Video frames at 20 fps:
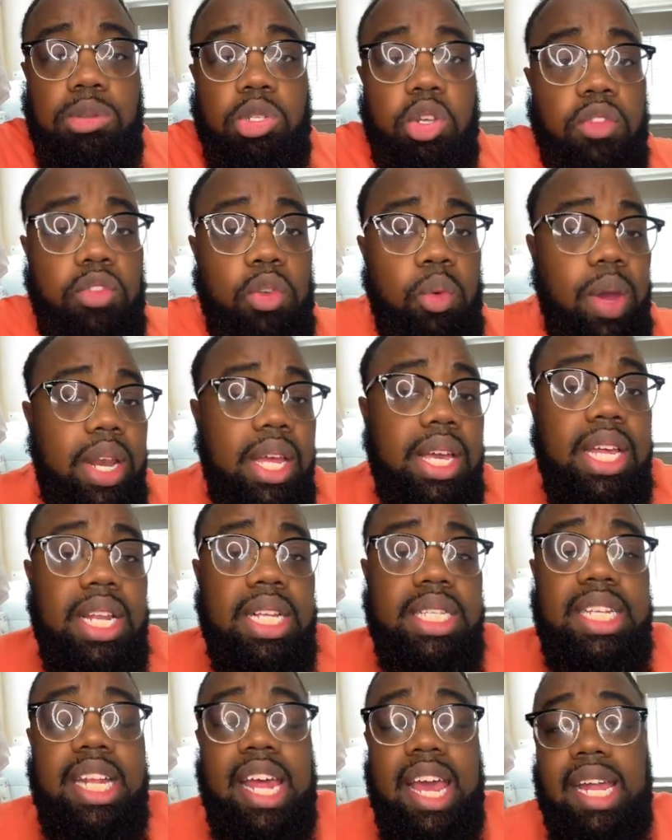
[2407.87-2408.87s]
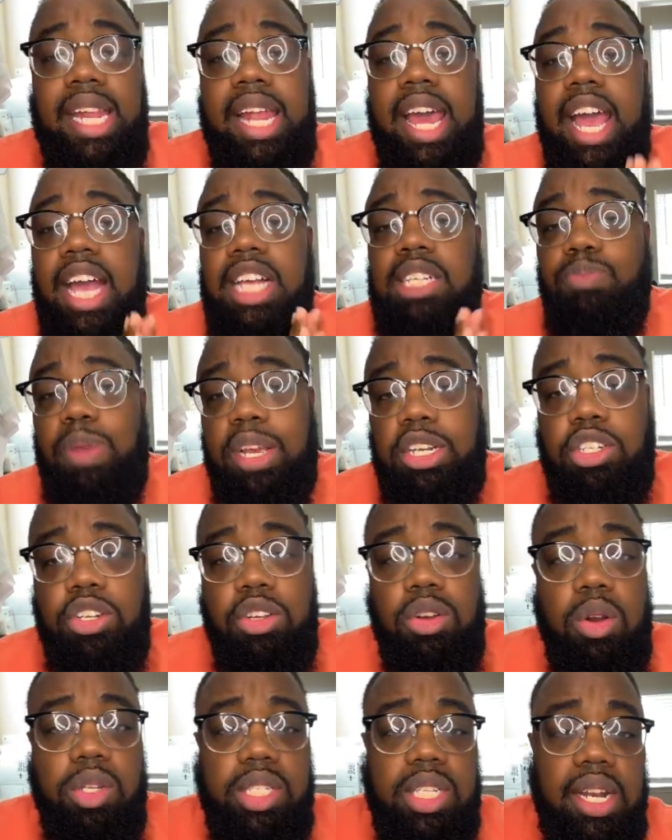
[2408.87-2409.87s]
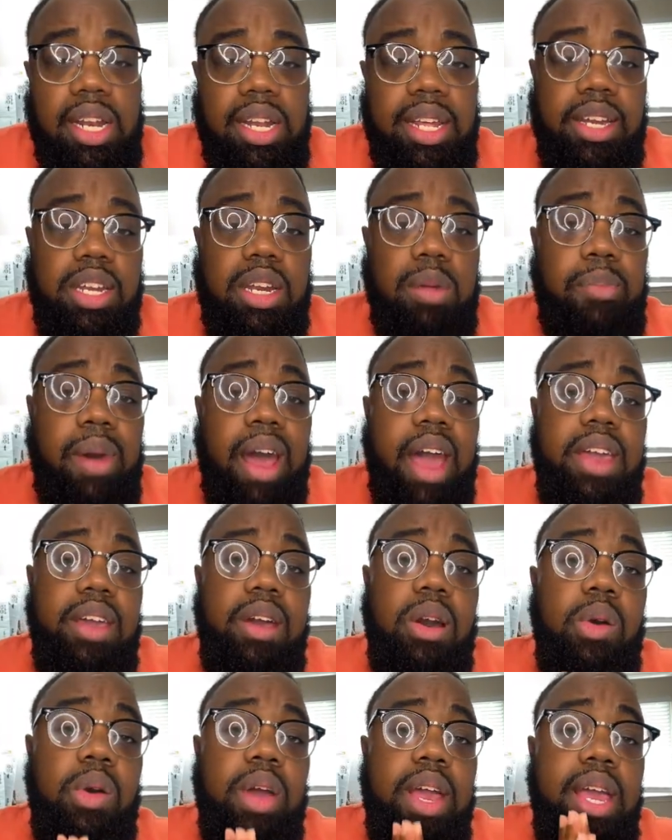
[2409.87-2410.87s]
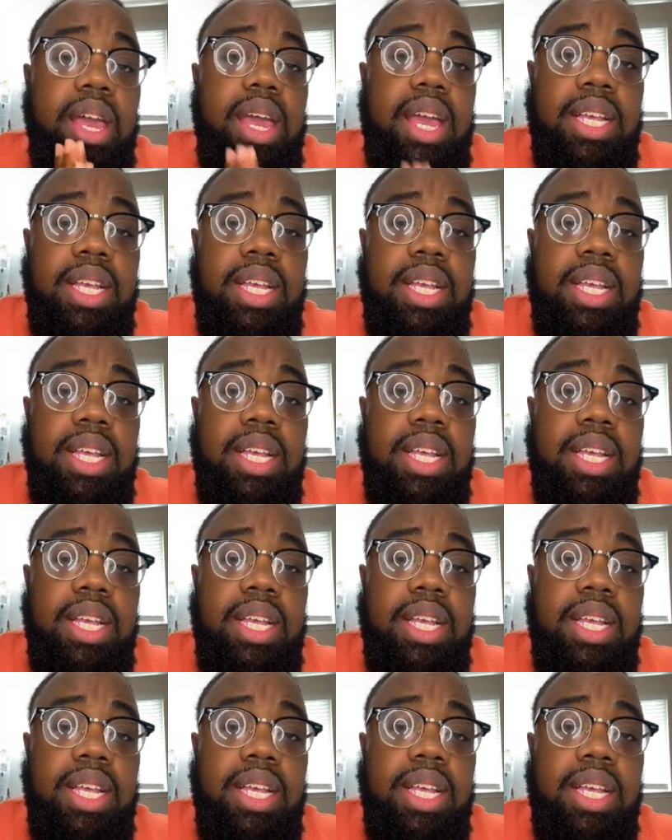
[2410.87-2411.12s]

So if you want to get into that class, make sure you go to the link in the bio